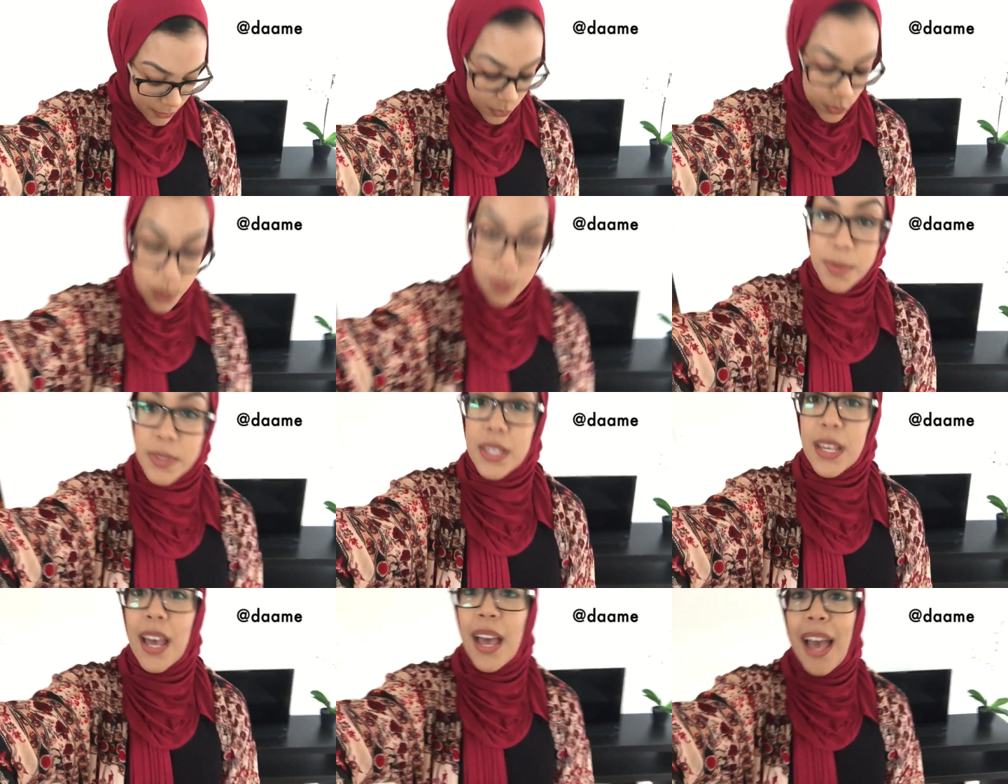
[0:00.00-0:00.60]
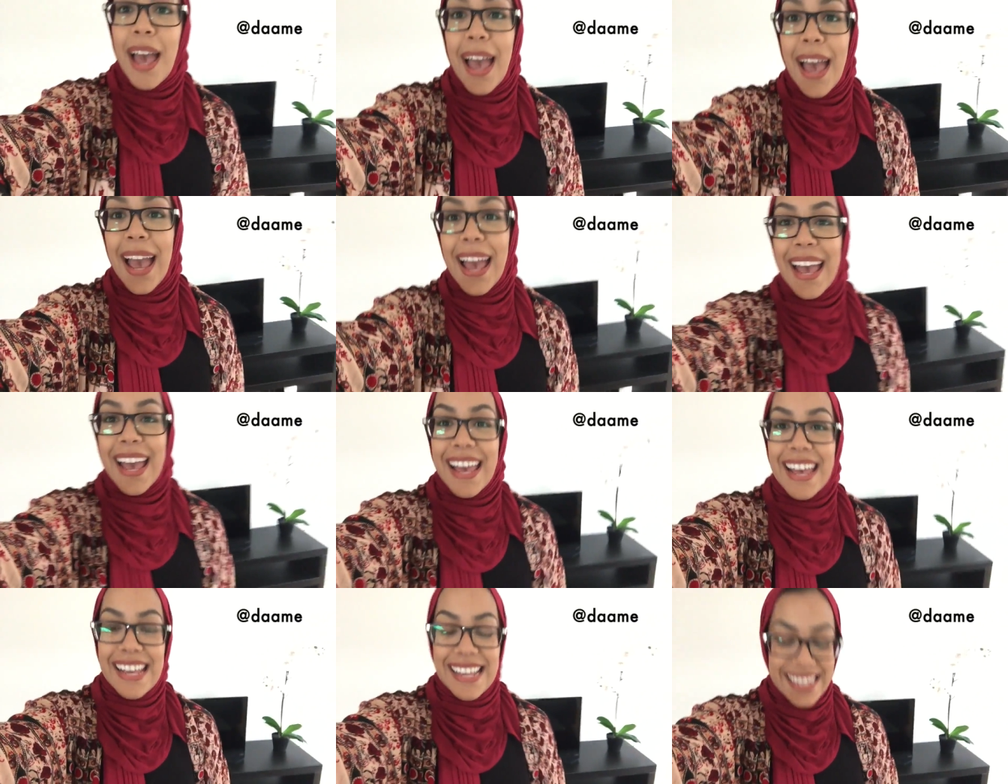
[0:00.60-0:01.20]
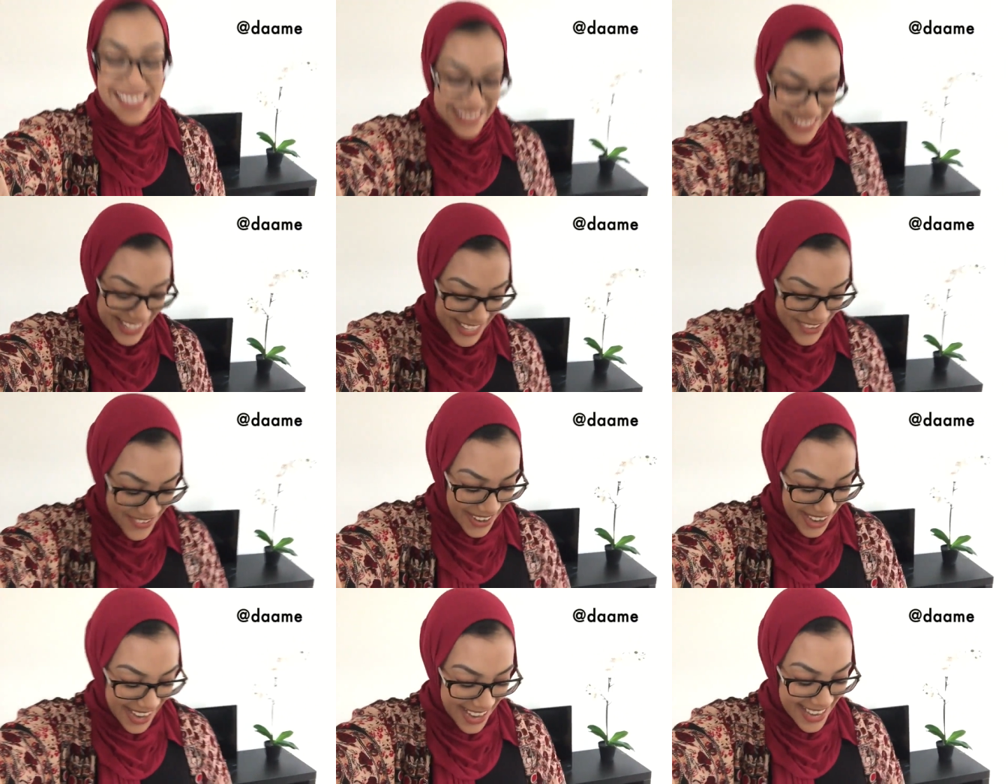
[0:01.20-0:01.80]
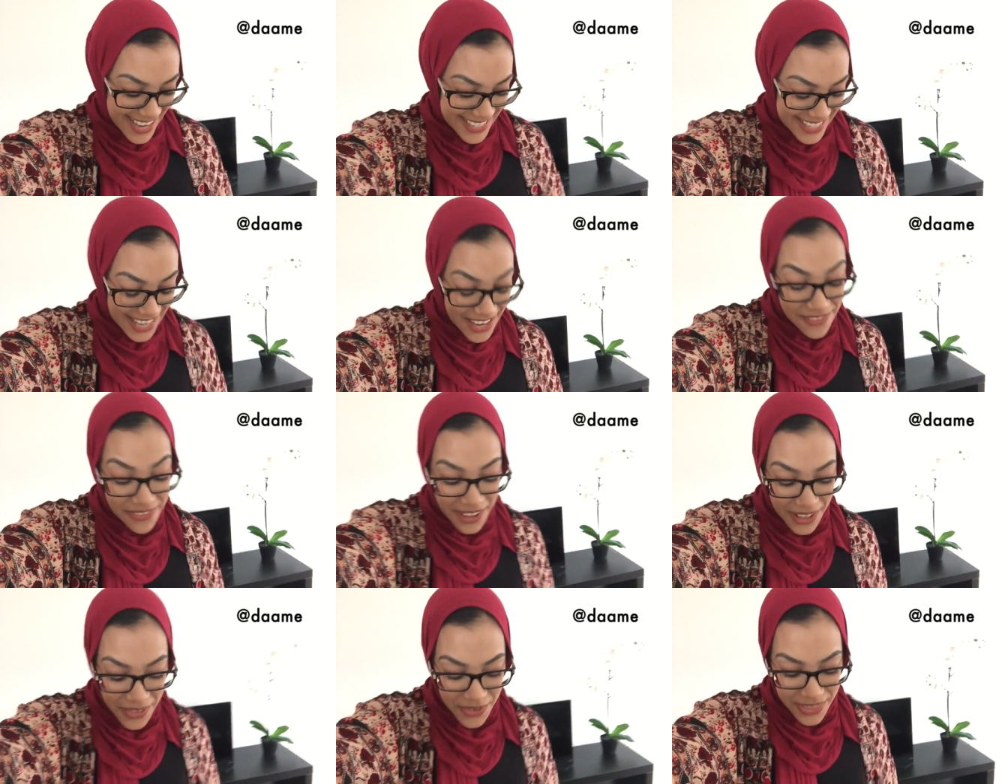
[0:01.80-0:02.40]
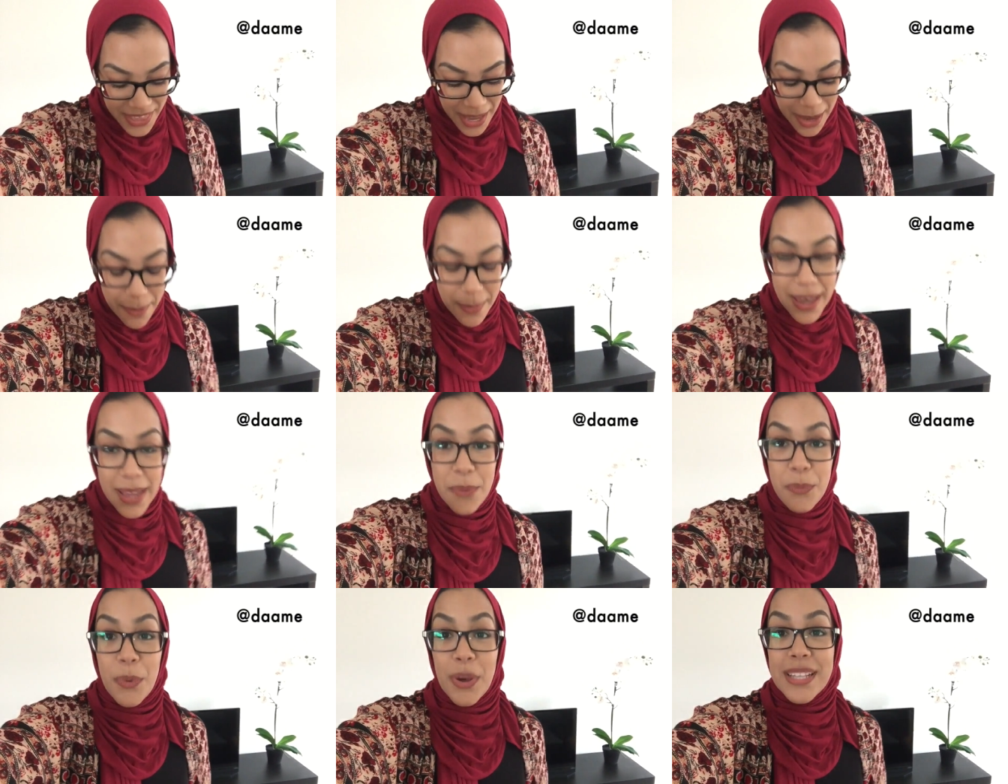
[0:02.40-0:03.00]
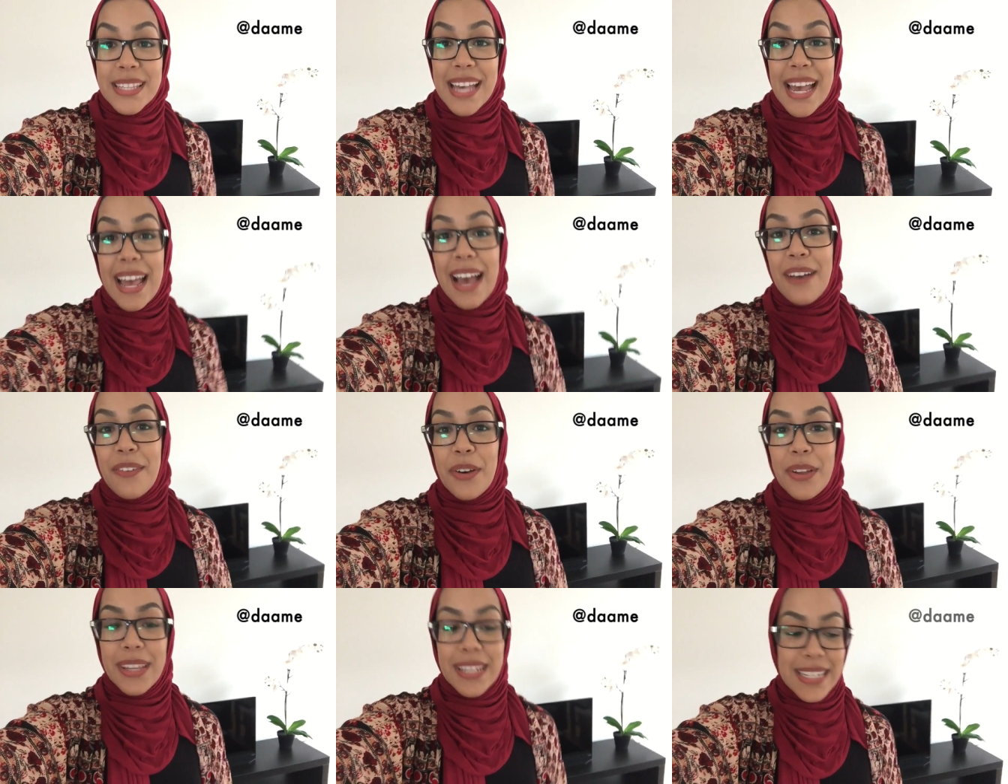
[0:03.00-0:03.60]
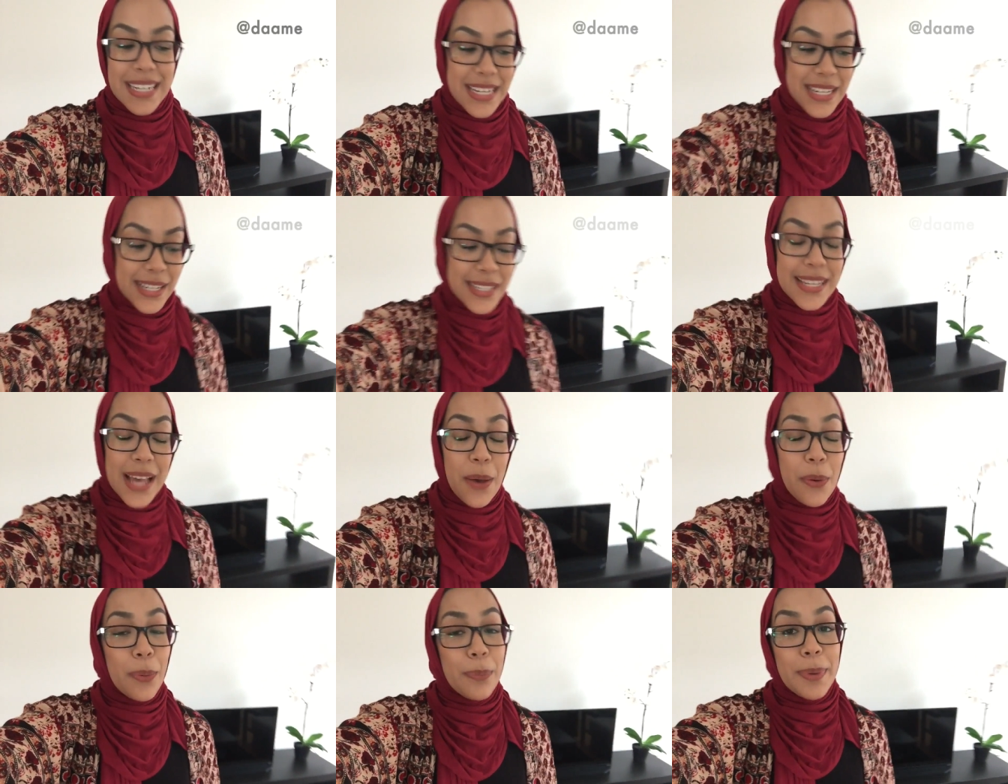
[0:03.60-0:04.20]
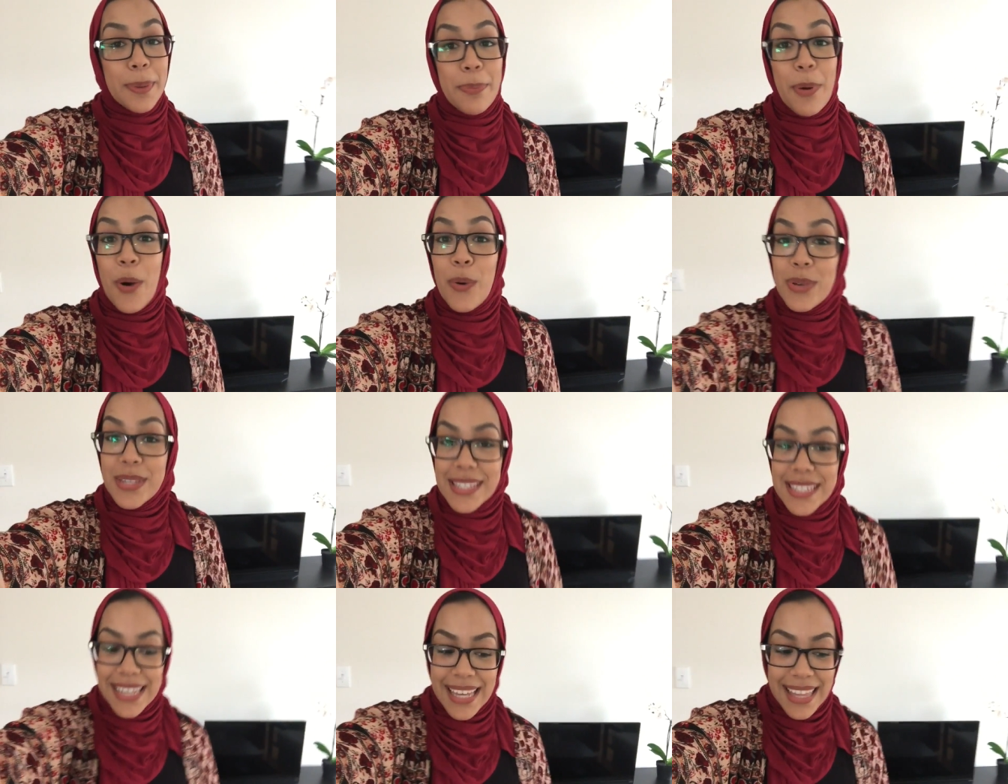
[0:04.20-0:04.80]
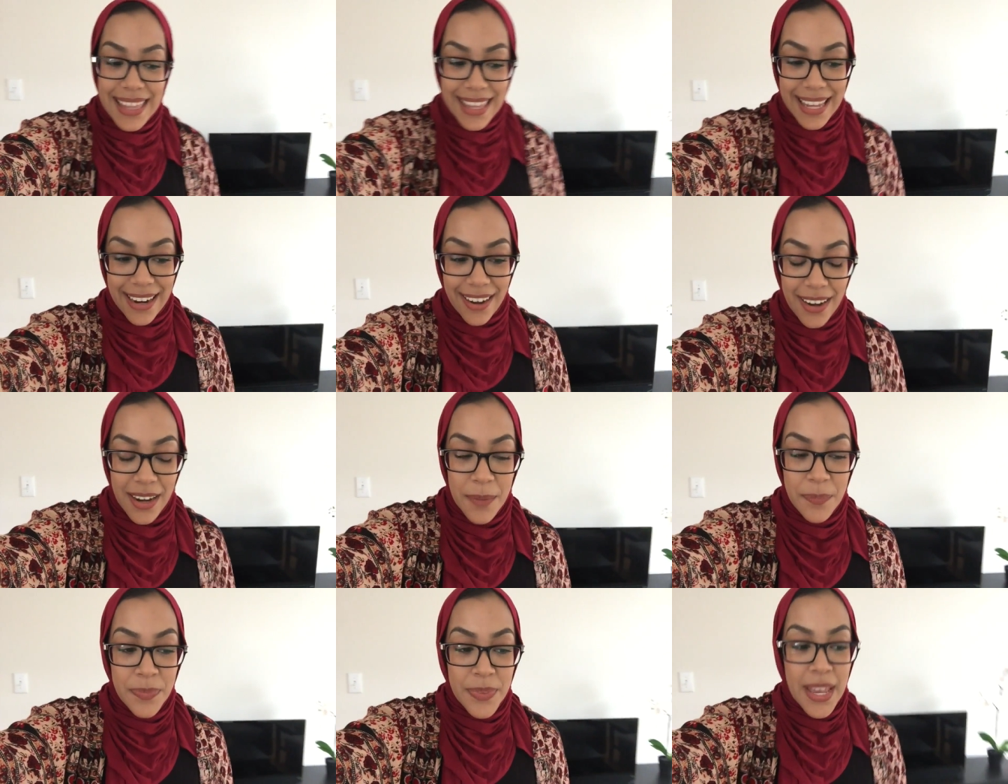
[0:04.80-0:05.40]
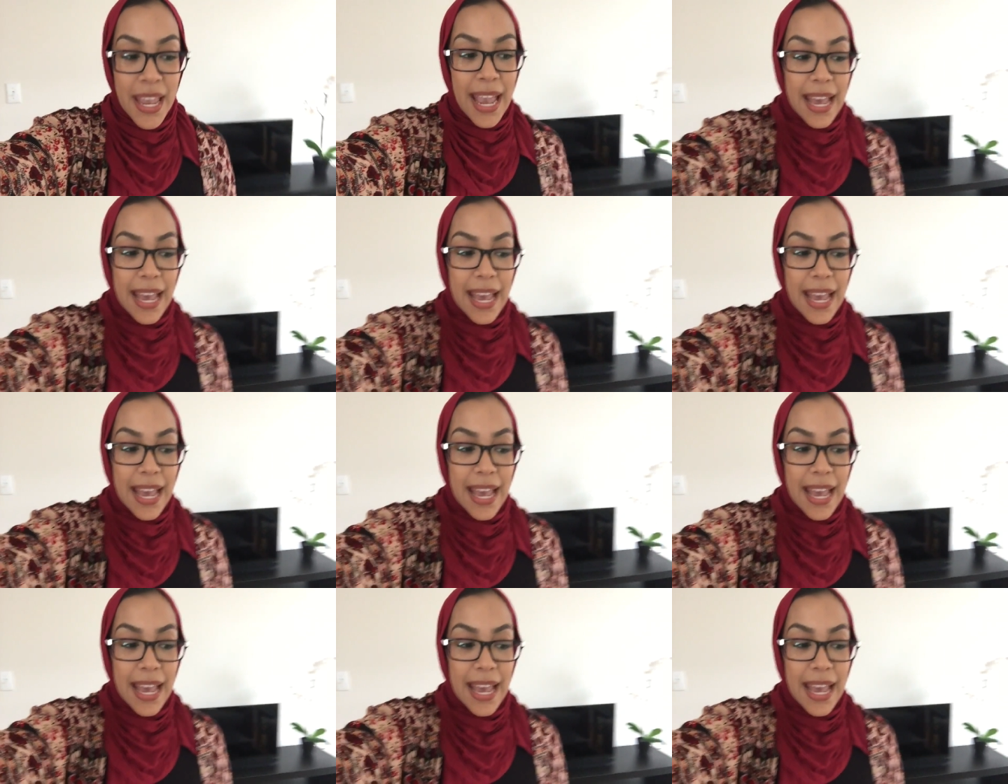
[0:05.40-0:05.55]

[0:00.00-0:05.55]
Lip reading: Oops. And you guys can follow them, and once I have all the details, I will be posting it there,